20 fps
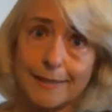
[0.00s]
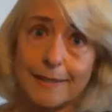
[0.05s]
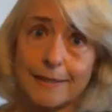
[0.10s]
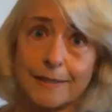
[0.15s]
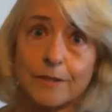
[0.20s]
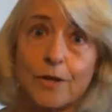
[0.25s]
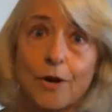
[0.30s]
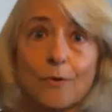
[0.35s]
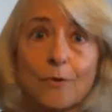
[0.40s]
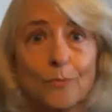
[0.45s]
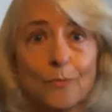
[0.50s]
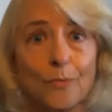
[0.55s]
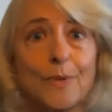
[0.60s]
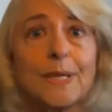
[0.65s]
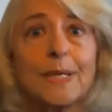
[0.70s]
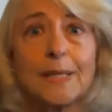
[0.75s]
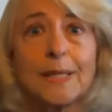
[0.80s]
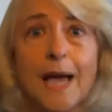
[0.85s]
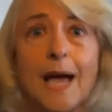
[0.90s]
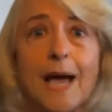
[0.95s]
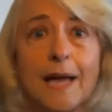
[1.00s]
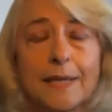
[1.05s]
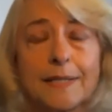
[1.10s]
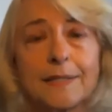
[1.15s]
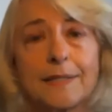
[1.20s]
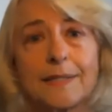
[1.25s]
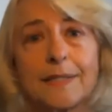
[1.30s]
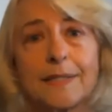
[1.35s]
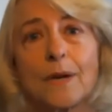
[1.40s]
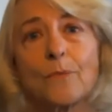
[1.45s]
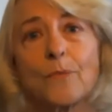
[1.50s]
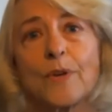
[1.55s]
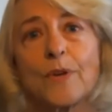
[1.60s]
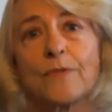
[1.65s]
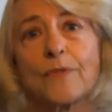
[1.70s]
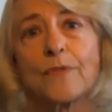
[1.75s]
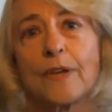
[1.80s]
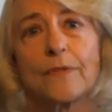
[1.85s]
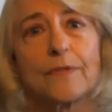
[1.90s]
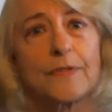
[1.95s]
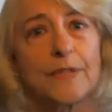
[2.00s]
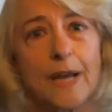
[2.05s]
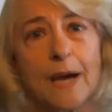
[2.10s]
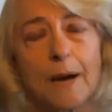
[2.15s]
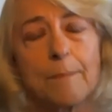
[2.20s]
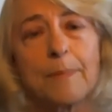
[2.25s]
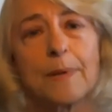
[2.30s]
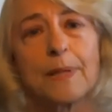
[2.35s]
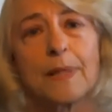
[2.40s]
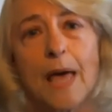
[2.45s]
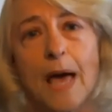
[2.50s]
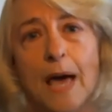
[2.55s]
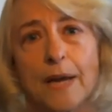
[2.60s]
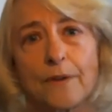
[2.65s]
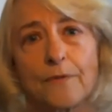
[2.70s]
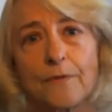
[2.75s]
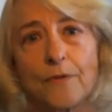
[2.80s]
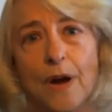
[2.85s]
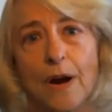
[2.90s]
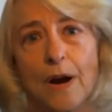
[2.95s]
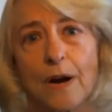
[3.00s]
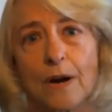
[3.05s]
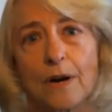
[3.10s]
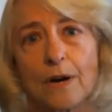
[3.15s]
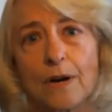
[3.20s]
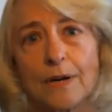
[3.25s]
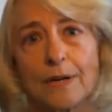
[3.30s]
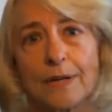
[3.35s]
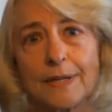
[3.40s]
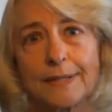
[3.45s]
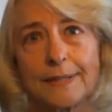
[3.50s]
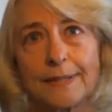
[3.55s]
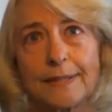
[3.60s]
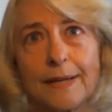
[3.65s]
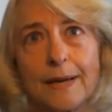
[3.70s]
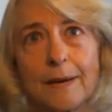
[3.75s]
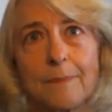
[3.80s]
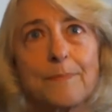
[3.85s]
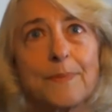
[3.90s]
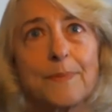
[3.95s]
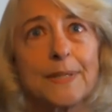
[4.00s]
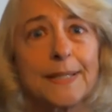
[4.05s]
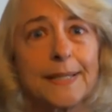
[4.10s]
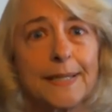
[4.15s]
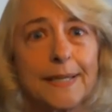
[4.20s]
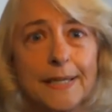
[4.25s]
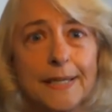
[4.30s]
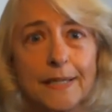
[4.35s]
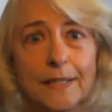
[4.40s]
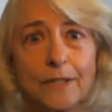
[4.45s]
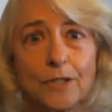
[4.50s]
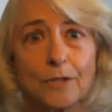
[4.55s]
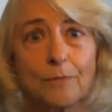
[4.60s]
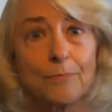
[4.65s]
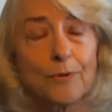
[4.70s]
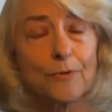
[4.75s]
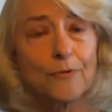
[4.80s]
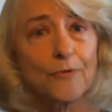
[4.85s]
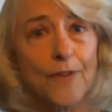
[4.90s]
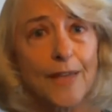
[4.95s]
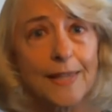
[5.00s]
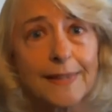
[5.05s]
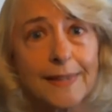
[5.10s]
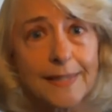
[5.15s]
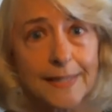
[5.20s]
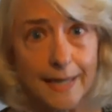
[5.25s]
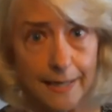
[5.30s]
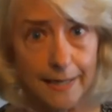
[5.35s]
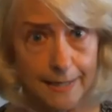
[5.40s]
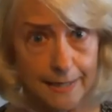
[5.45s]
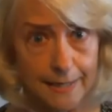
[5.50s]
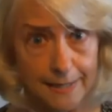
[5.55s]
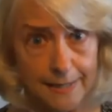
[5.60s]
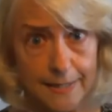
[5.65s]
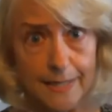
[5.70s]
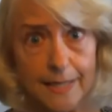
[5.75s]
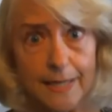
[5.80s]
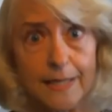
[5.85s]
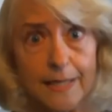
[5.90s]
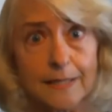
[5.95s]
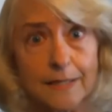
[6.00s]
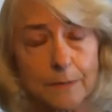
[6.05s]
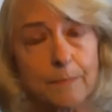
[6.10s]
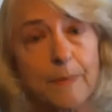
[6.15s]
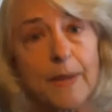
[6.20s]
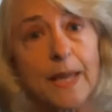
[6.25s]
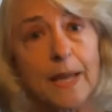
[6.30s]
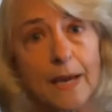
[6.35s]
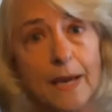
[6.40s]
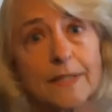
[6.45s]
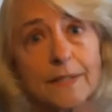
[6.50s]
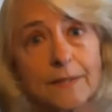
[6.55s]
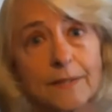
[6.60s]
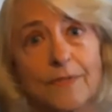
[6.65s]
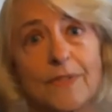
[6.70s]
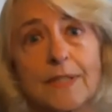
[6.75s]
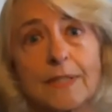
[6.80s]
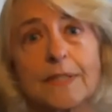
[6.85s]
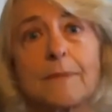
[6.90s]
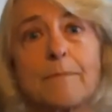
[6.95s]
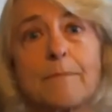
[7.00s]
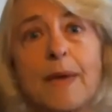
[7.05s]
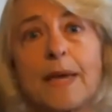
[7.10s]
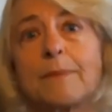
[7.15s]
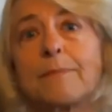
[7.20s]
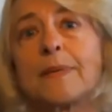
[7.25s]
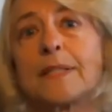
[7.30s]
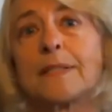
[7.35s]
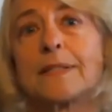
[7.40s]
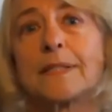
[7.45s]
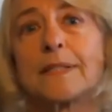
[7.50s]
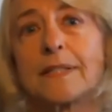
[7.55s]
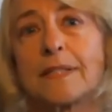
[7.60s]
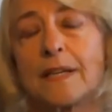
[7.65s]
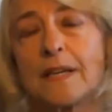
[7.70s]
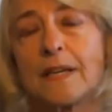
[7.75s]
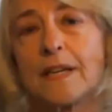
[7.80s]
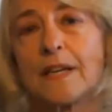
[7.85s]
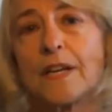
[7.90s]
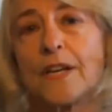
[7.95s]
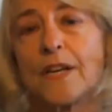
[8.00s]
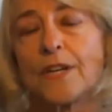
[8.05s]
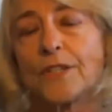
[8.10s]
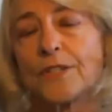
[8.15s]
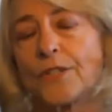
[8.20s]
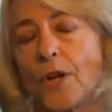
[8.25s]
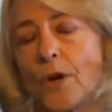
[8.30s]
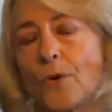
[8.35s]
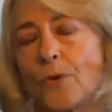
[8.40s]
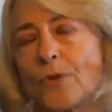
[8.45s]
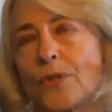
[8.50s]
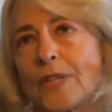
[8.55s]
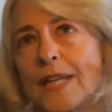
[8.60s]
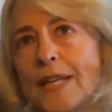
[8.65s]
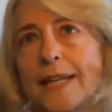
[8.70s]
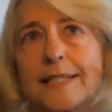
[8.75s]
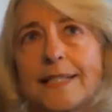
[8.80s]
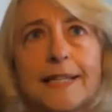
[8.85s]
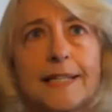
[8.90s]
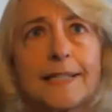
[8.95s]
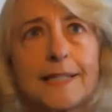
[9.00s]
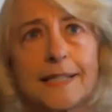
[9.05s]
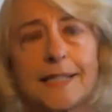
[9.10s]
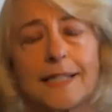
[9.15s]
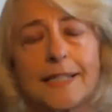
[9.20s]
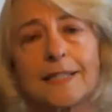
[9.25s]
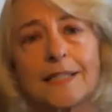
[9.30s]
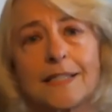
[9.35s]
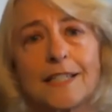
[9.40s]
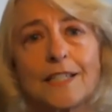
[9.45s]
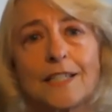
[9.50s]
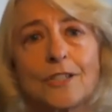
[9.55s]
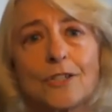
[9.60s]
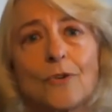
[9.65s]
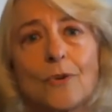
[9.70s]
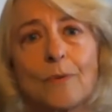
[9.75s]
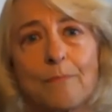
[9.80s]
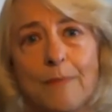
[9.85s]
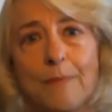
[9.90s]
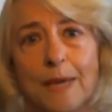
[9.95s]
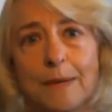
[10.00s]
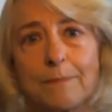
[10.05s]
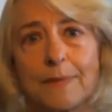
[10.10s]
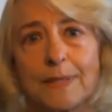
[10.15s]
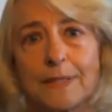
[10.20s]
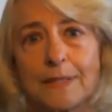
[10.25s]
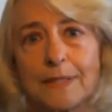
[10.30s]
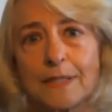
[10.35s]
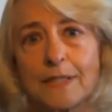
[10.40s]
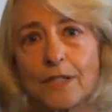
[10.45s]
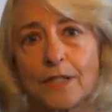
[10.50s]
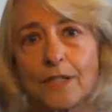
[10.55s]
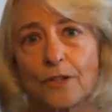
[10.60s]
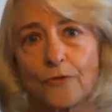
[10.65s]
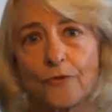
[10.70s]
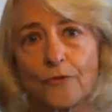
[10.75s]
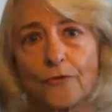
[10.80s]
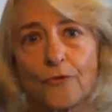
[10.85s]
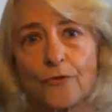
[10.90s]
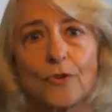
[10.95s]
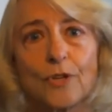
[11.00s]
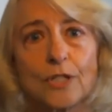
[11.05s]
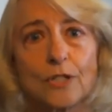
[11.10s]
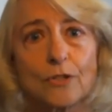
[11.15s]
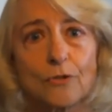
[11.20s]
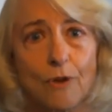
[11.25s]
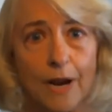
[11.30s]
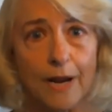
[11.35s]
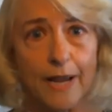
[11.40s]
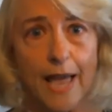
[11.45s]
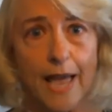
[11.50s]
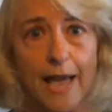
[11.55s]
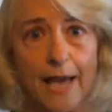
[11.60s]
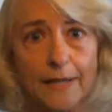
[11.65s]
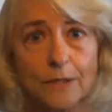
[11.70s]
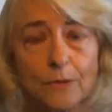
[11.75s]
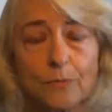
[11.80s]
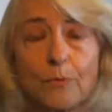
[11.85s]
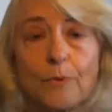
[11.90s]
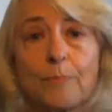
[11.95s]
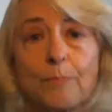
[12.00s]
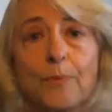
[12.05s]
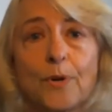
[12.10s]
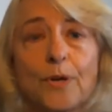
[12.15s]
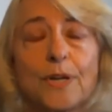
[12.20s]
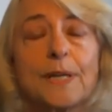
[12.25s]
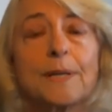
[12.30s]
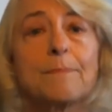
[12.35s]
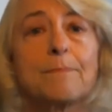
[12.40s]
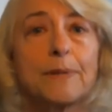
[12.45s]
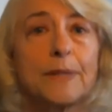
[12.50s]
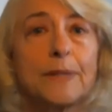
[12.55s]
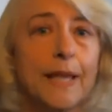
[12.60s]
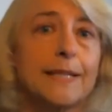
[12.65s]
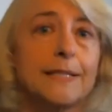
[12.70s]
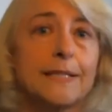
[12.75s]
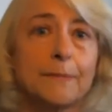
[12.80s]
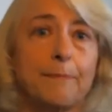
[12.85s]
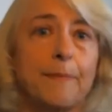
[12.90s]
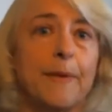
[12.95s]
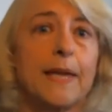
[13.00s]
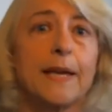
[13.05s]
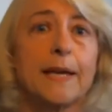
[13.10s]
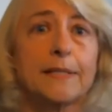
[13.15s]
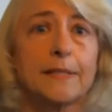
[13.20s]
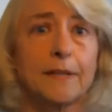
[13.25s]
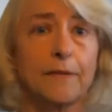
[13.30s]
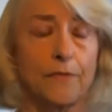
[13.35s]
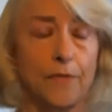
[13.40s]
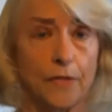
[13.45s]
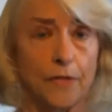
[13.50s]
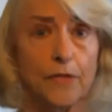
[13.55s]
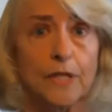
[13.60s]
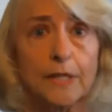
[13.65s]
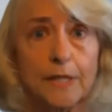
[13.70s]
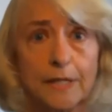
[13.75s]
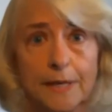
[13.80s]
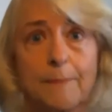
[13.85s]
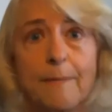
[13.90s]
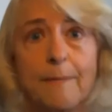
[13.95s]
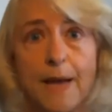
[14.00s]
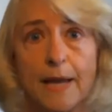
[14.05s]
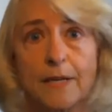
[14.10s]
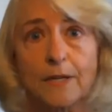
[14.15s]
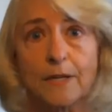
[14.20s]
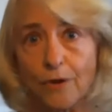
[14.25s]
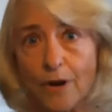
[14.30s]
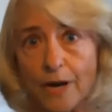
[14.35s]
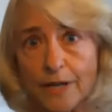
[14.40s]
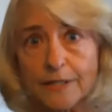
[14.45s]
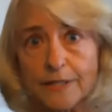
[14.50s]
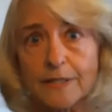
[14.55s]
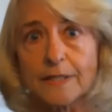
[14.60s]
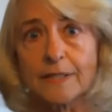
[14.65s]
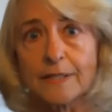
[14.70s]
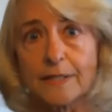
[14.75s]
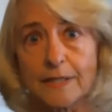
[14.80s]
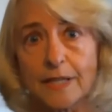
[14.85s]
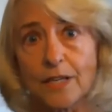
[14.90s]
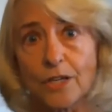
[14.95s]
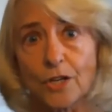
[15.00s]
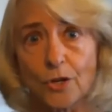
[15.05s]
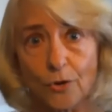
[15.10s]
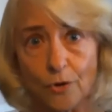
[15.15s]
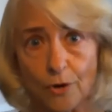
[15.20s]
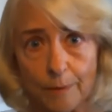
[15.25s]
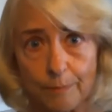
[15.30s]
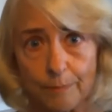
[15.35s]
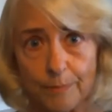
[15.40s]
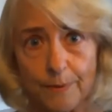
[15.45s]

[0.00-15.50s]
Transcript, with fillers: don't realize that we've given up a lot of our ability to prevent disease because of these amendments. So the nineteen sixty-two amendments to the Food and Drug Act were put in place because of the thalidomide crisis in Europe.